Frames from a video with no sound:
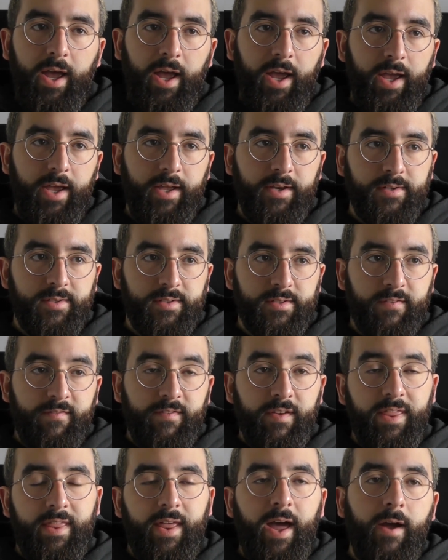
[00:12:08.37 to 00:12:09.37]
And
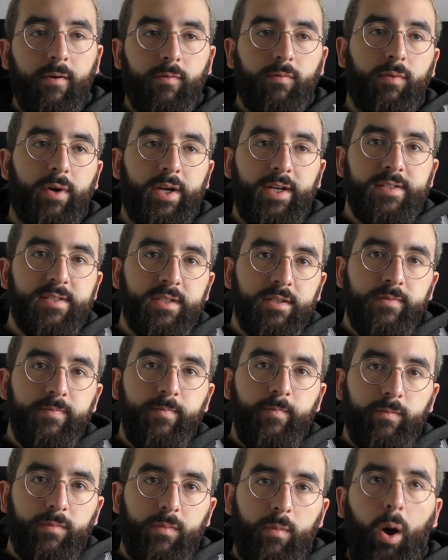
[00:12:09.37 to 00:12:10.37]
for that
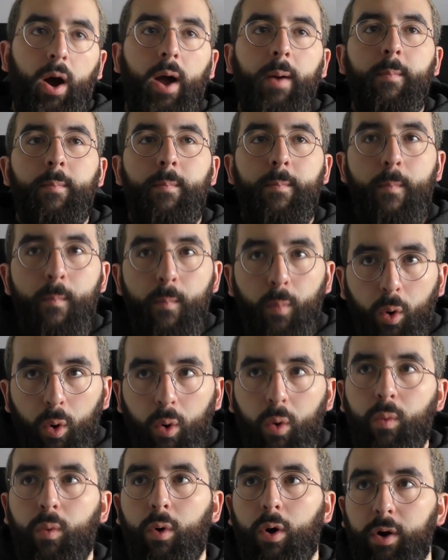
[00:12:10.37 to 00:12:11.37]
reason, I'm
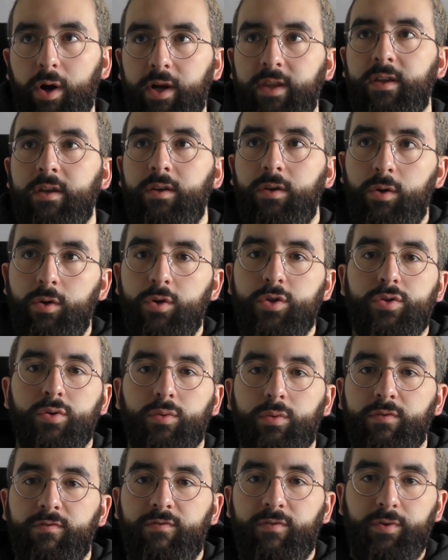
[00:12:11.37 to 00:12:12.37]
more worried than
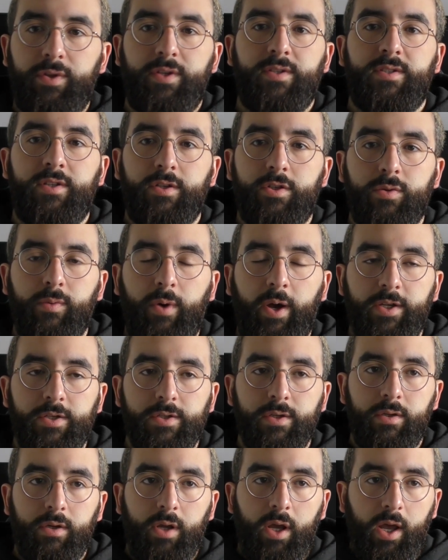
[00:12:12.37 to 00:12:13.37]
usual for this
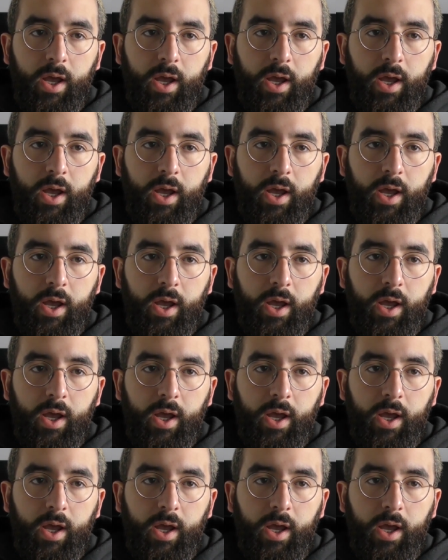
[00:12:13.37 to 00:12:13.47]
situation.